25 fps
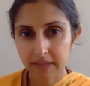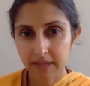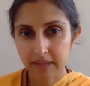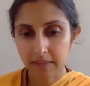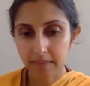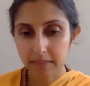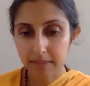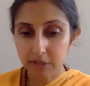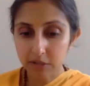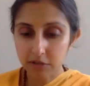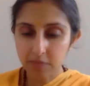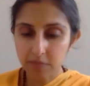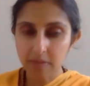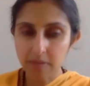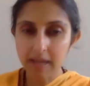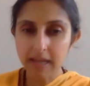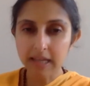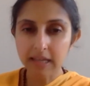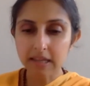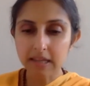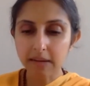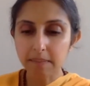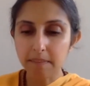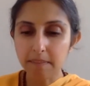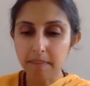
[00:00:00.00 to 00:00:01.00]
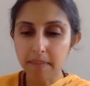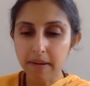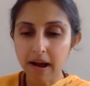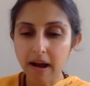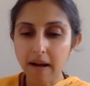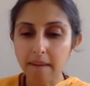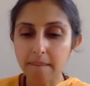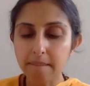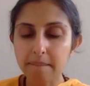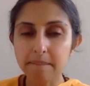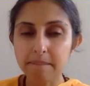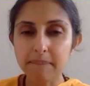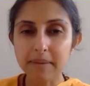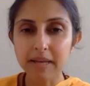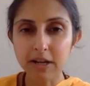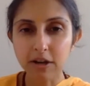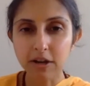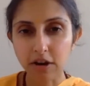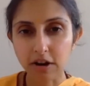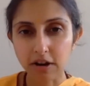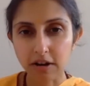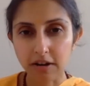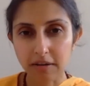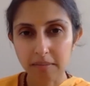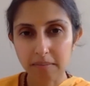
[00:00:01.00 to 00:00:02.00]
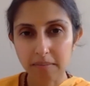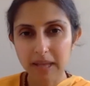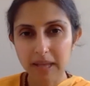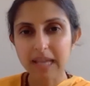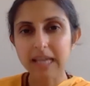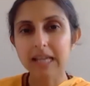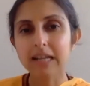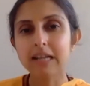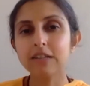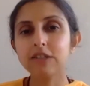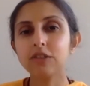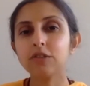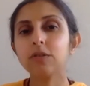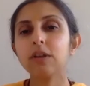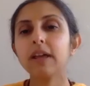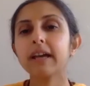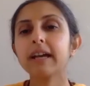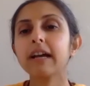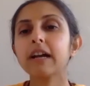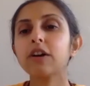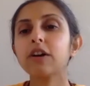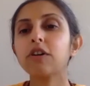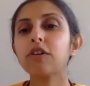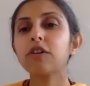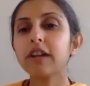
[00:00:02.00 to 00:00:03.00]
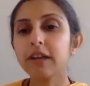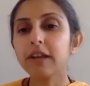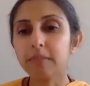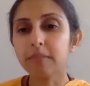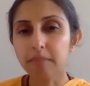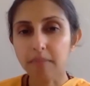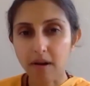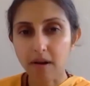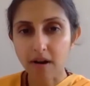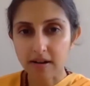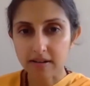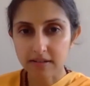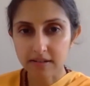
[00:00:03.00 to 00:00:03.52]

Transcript: But you make the cup bigger, make it into like a cooking pot.